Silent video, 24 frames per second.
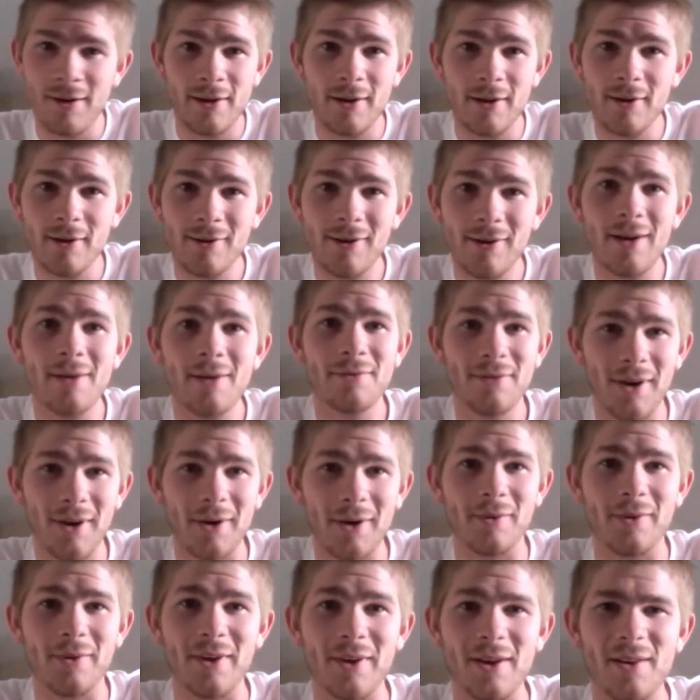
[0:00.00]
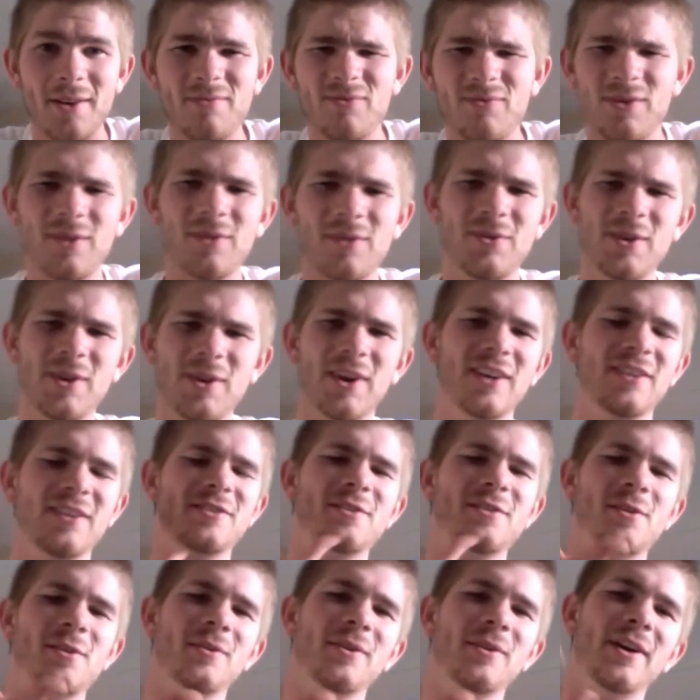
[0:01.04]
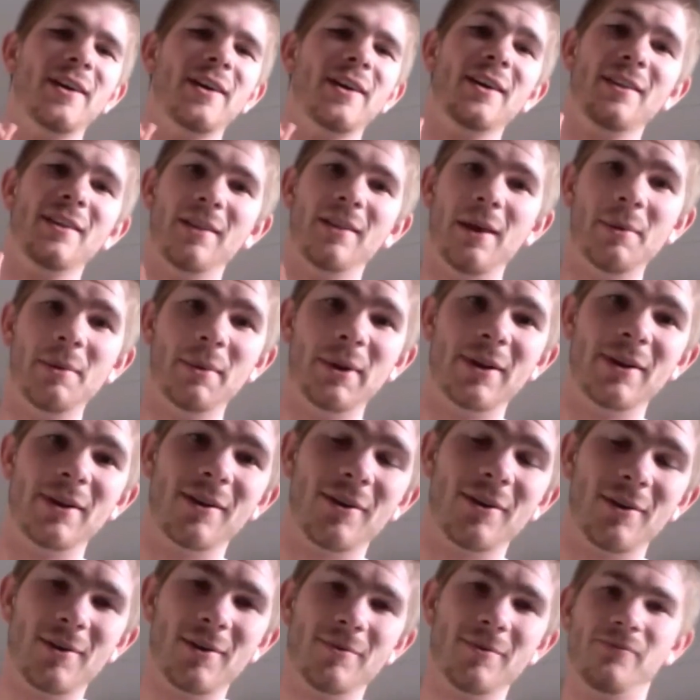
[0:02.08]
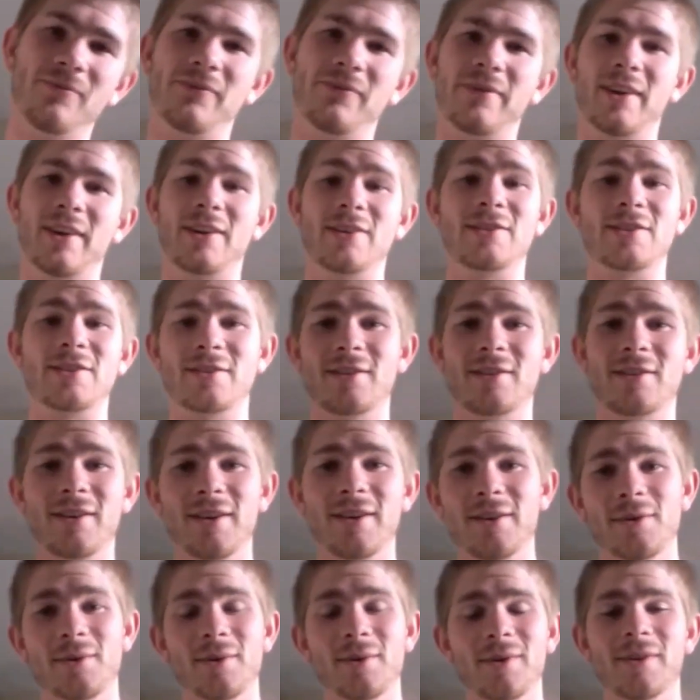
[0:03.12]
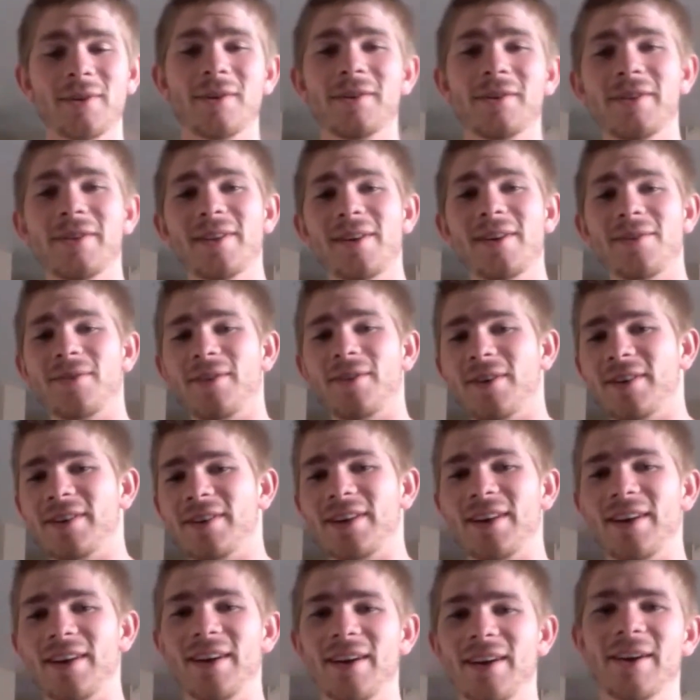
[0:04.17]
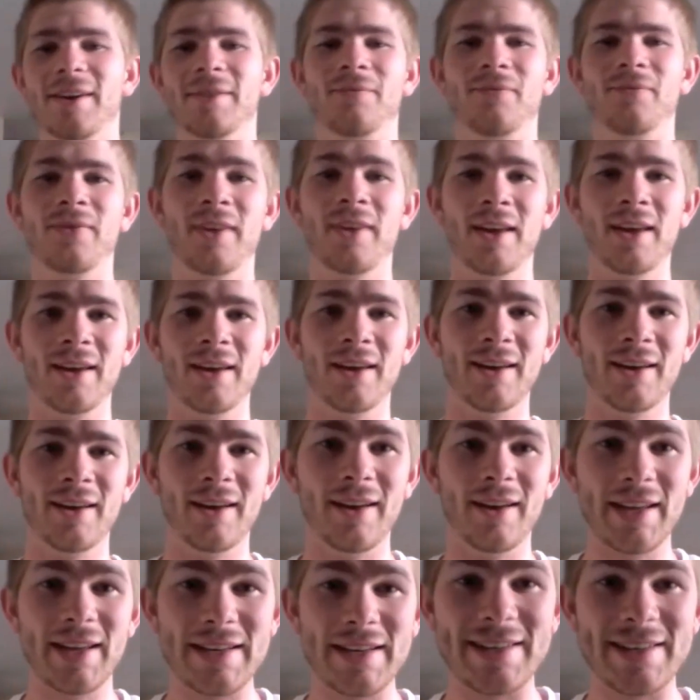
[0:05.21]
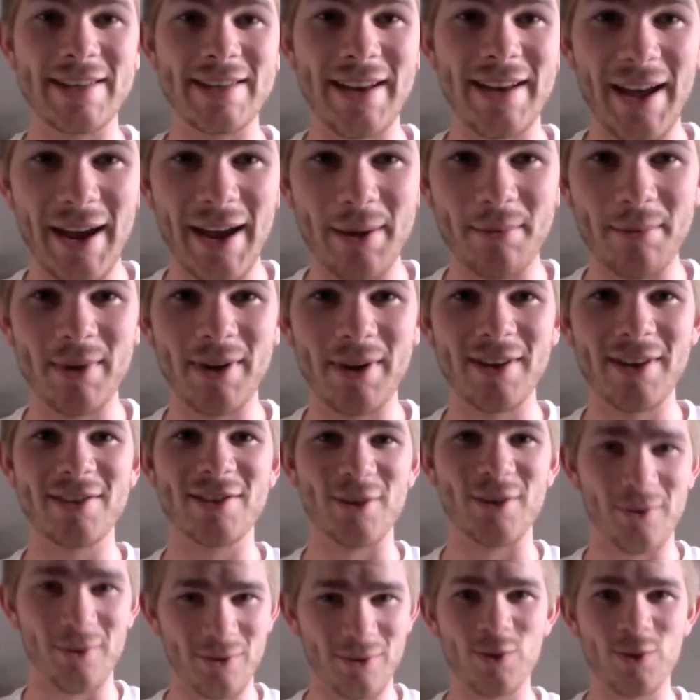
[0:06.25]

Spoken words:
you know what? I'm fine with that. If you guys don't like it, let me know. I just thought I'd do a little different today. This is 9 minutes of